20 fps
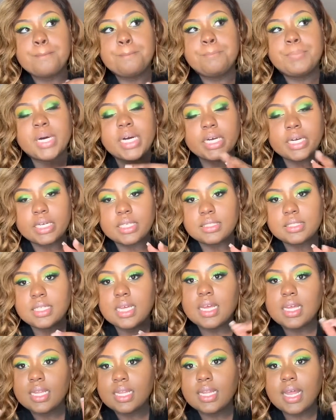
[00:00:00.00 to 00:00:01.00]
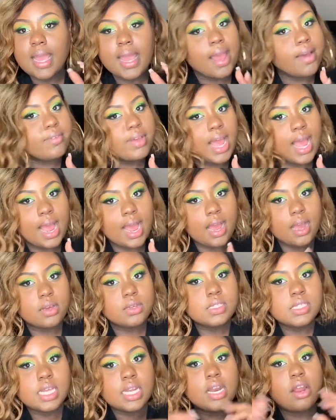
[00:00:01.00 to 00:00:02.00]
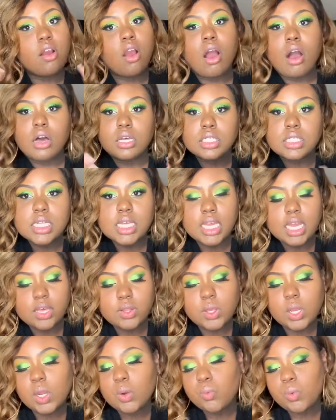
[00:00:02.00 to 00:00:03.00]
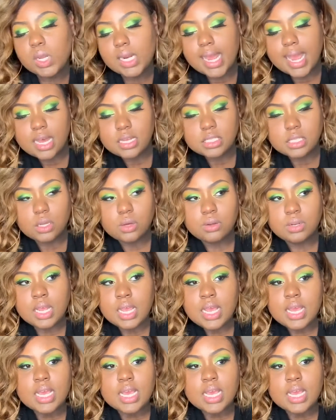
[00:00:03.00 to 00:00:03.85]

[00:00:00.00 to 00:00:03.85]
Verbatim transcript: but they have a house and they're all together in one household.